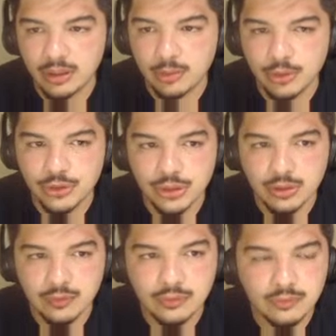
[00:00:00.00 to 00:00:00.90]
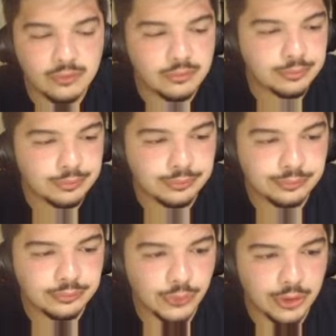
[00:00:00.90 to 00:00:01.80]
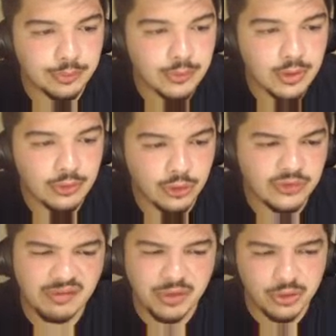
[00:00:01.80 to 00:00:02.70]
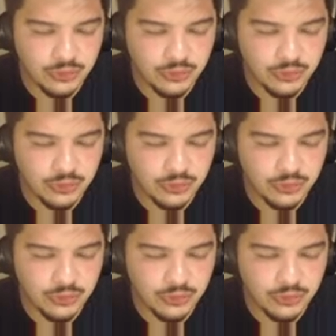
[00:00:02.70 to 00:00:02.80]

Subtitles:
appreciative. Right. 37 years